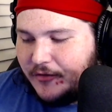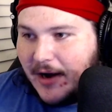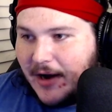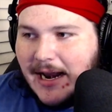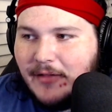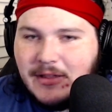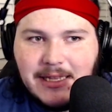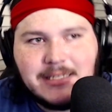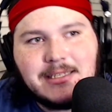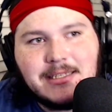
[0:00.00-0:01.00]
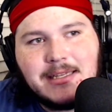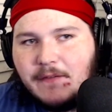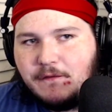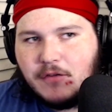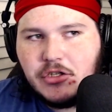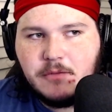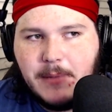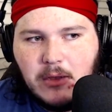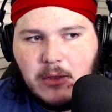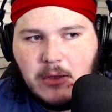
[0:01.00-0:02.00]
right? And I think that's the first
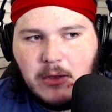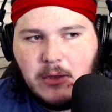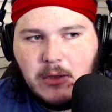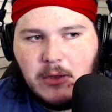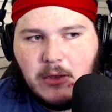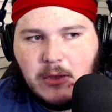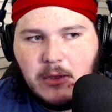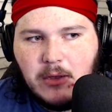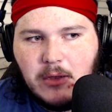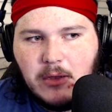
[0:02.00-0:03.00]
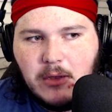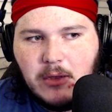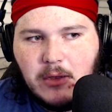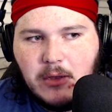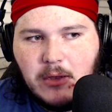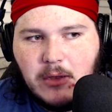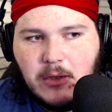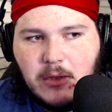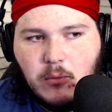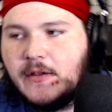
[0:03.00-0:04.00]
big one, right? And
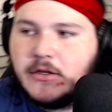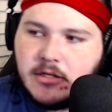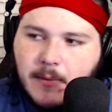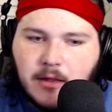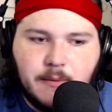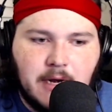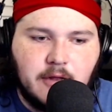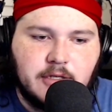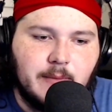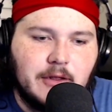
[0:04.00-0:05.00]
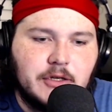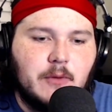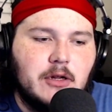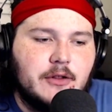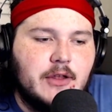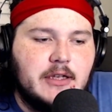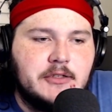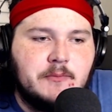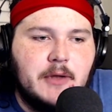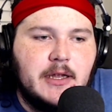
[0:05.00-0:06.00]
there's some other smaller things,
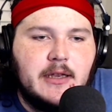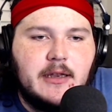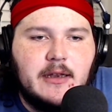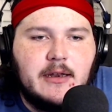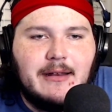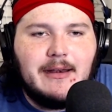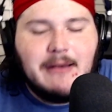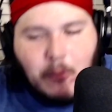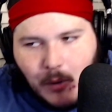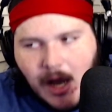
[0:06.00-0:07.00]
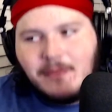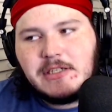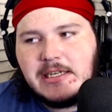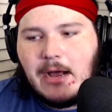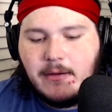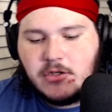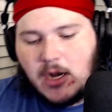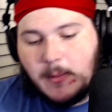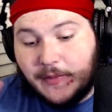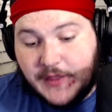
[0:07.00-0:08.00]
but we obviously now have to talk
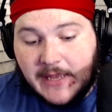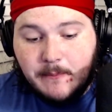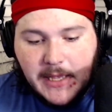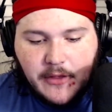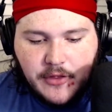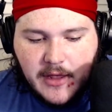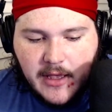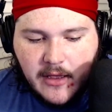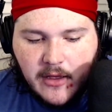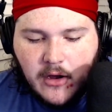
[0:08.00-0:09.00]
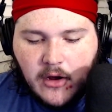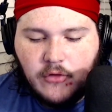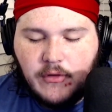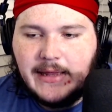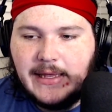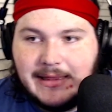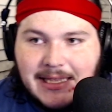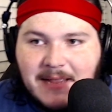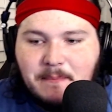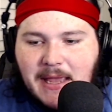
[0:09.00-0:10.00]
about the big thing, right? Like the
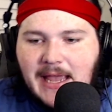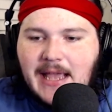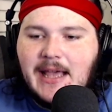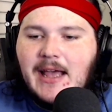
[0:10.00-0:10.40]
big